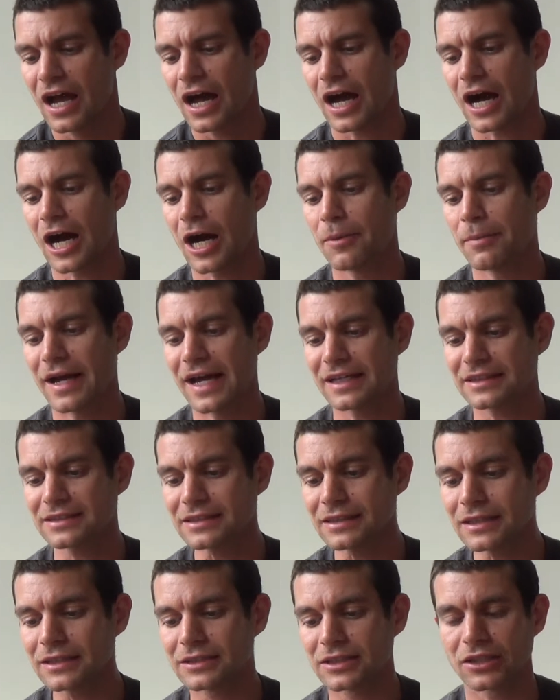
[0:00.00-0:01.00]
As
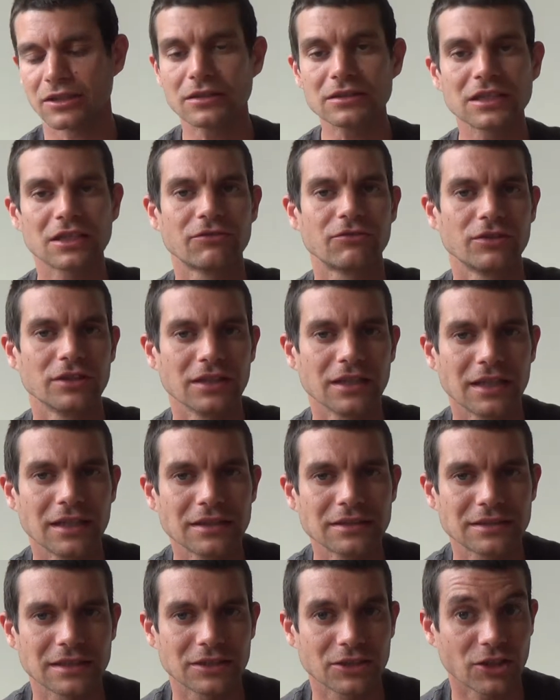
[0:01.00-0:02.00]
an adult, I've
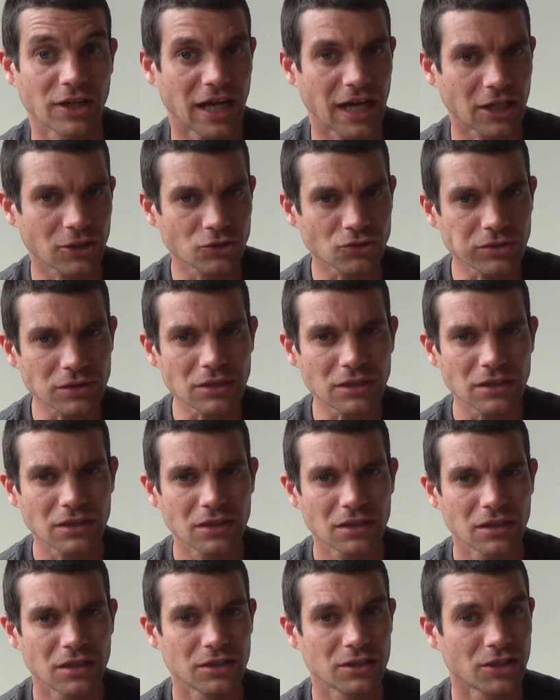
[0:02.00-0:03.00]
realized that they're actually
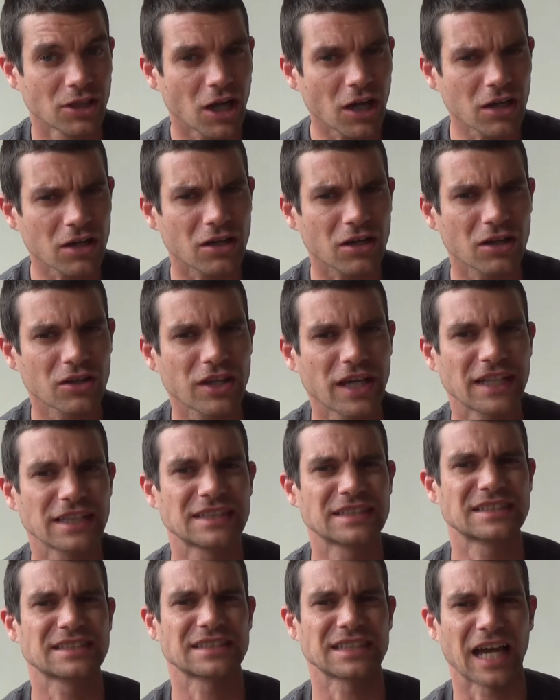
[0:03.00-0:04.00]
not all that
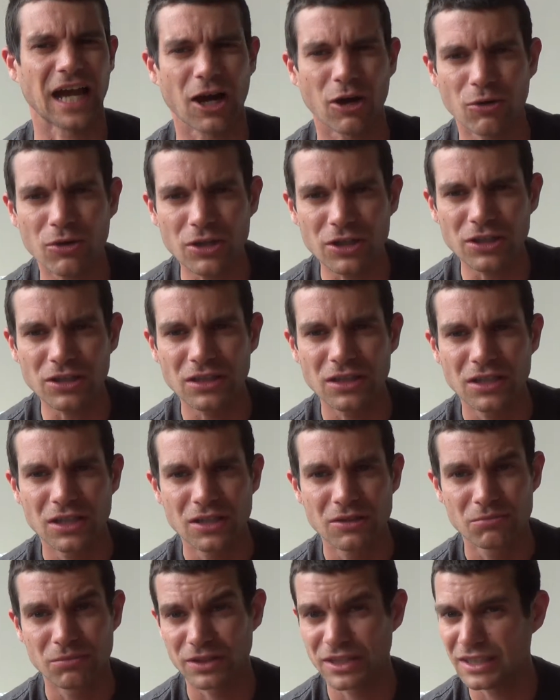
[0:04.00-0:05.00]
sour,
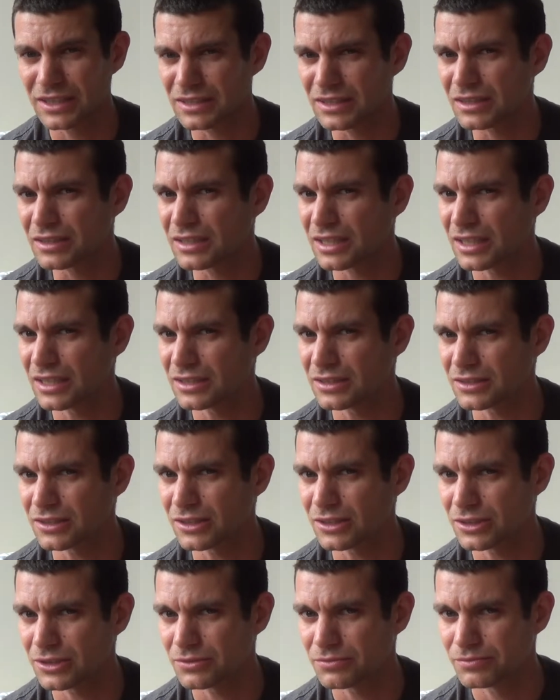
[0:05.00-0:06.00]
but they still taste
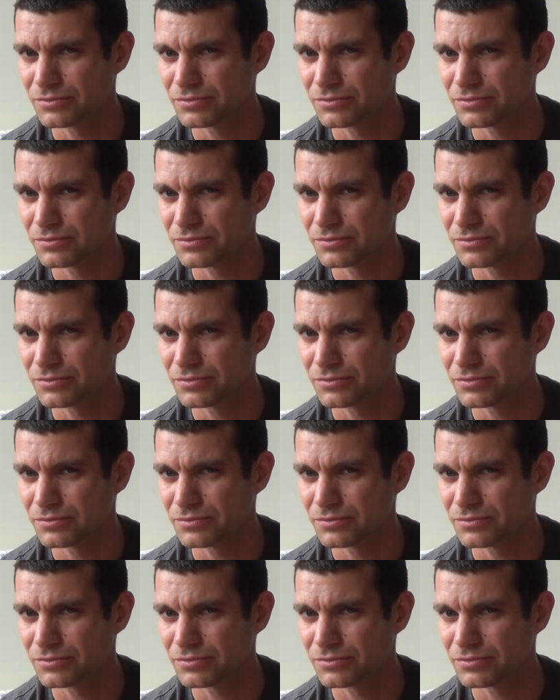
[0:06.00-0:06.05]
good.